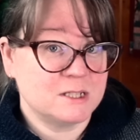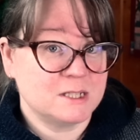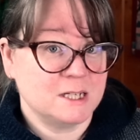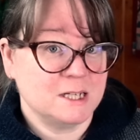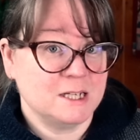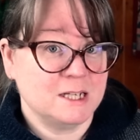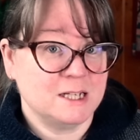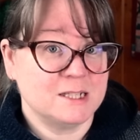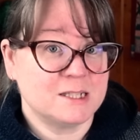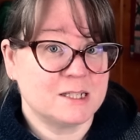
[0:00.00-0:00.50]

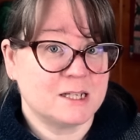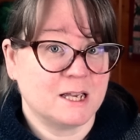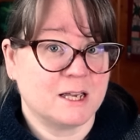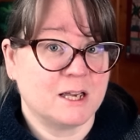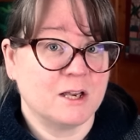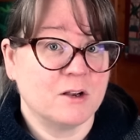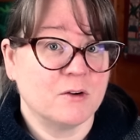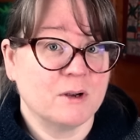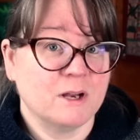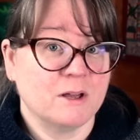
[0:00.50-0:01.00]
CDs
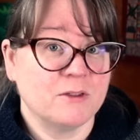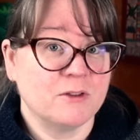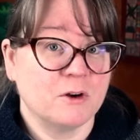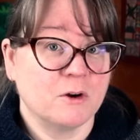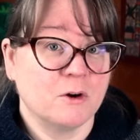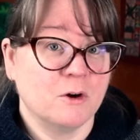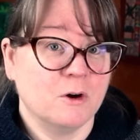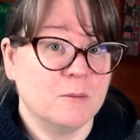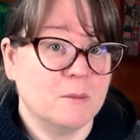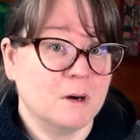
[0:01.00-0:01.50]
kicking around
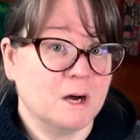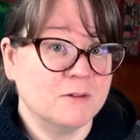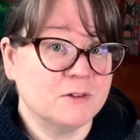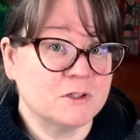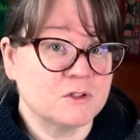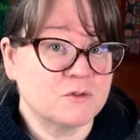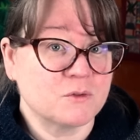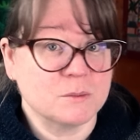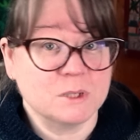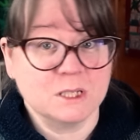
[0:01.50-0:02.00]
their home
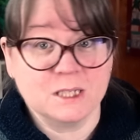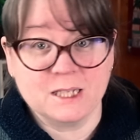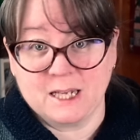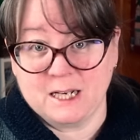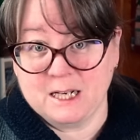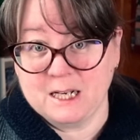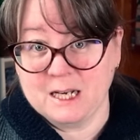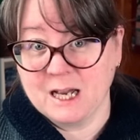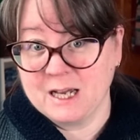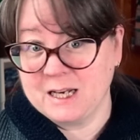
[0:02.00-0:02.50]
office from the
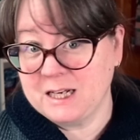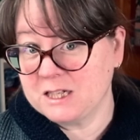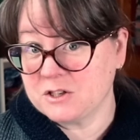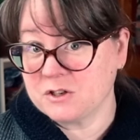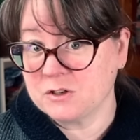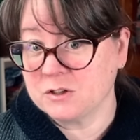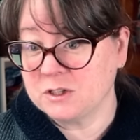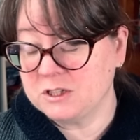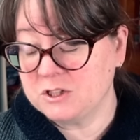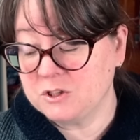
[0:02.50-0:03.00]
late 90s
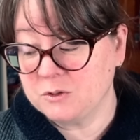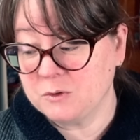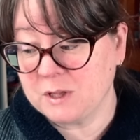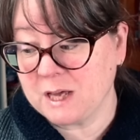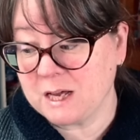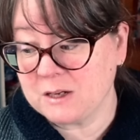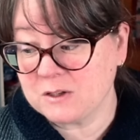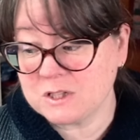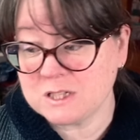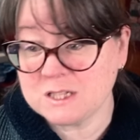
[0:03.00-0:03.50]
to early
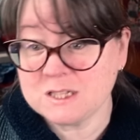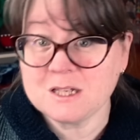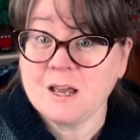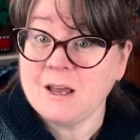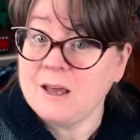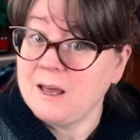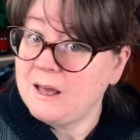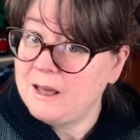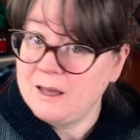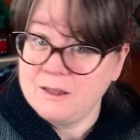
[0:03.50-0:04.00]
2000s,
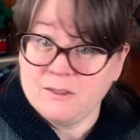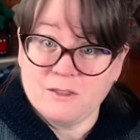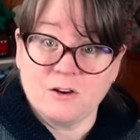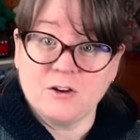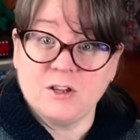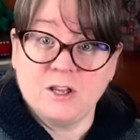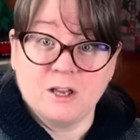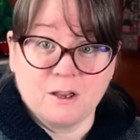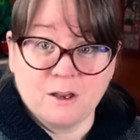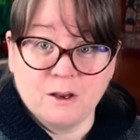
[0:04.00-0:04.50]

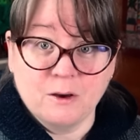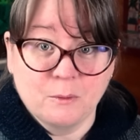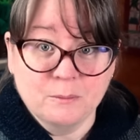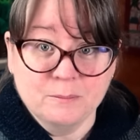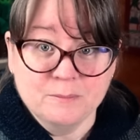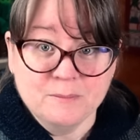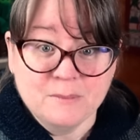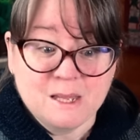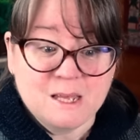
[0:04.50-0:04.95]
there you go.